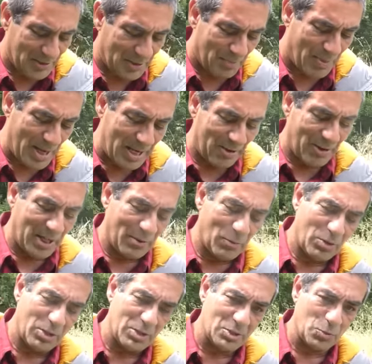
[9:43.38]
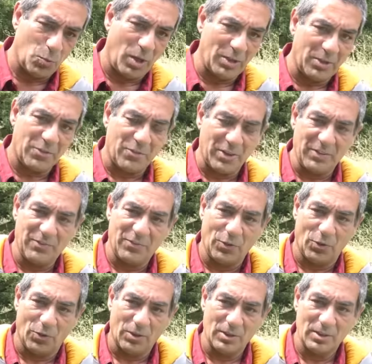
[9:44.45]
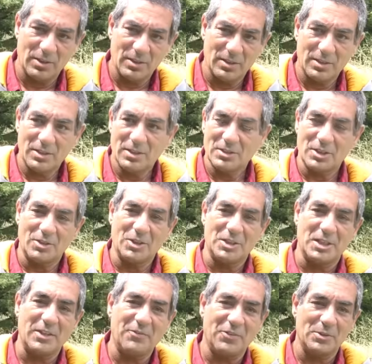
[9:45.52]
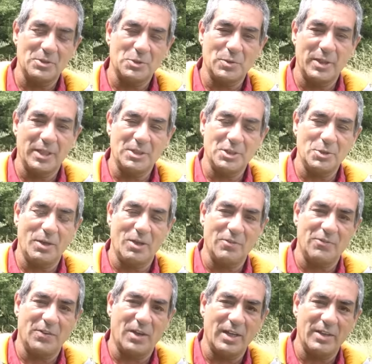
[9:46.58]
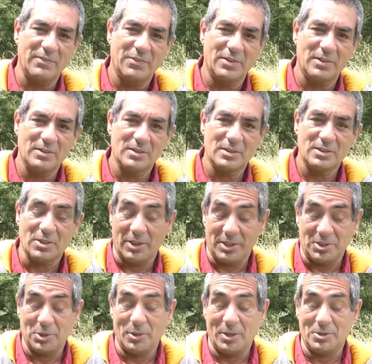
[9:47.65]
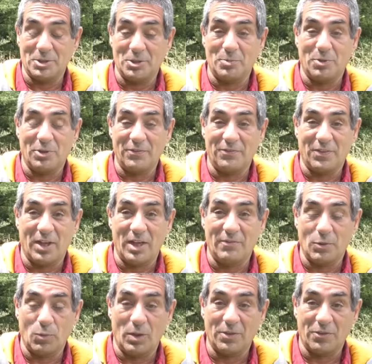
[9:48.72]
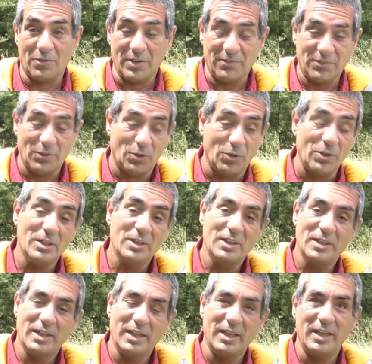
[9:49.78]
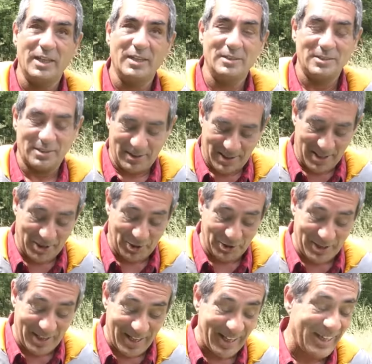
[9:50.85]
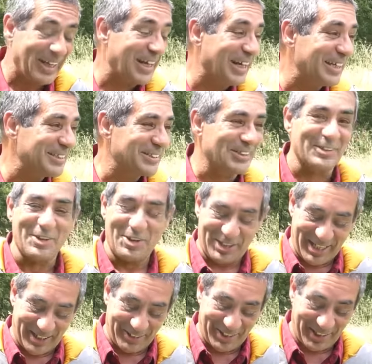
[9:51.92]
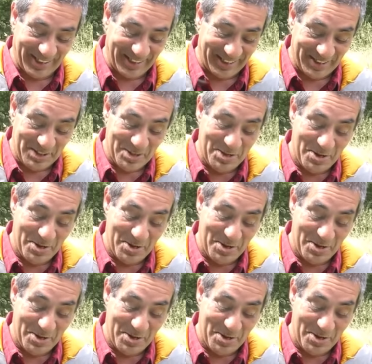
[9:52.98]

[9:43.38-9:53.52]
bearing was 1, 3, 4. So the difference between 202.5 and 1, 3, 4 is, hang on, I should have got a calculator.